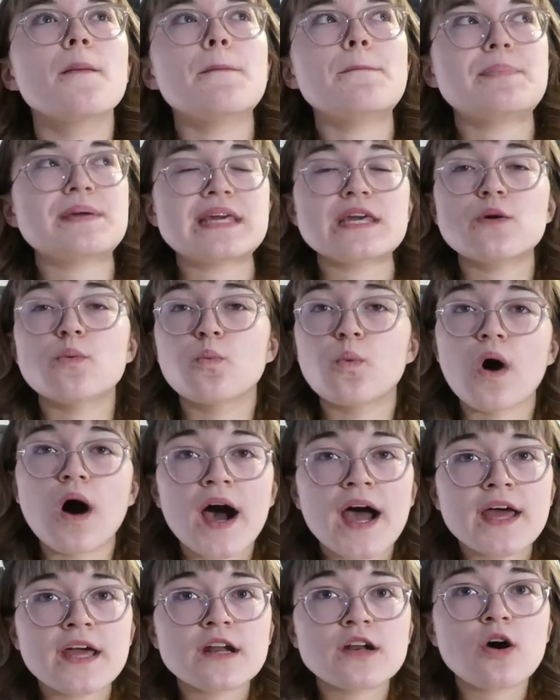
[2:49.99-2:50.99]

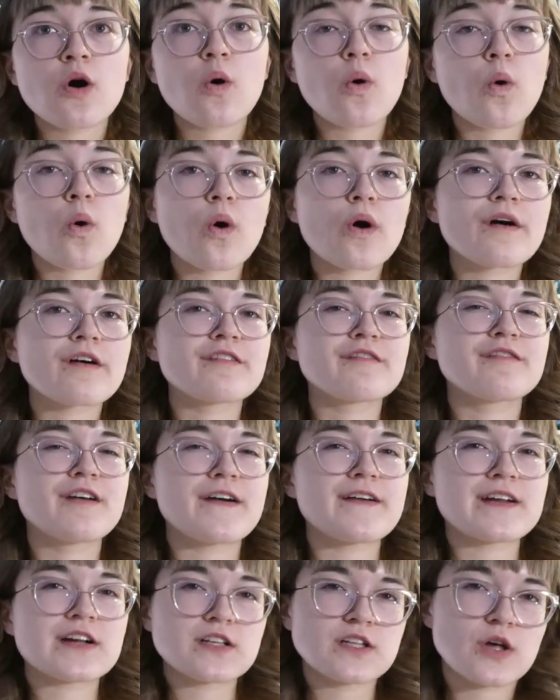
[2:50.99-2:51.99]
B1 or
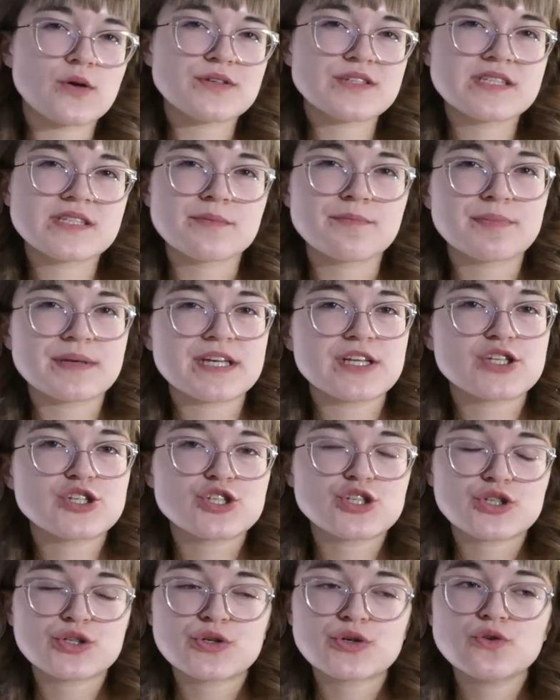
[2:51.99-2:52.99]
very close to
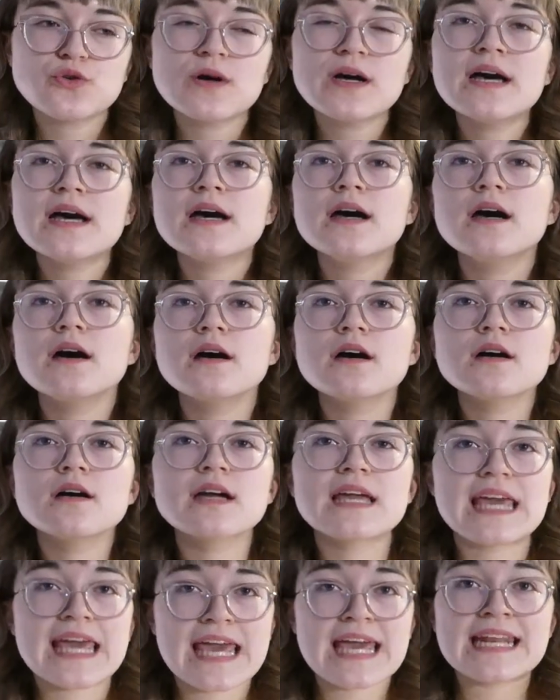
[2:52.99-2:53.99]
B2
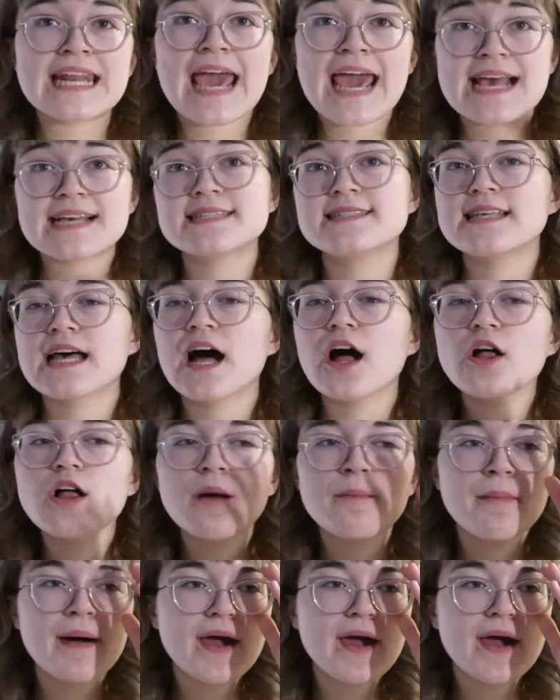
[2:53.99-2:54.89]
in ASL.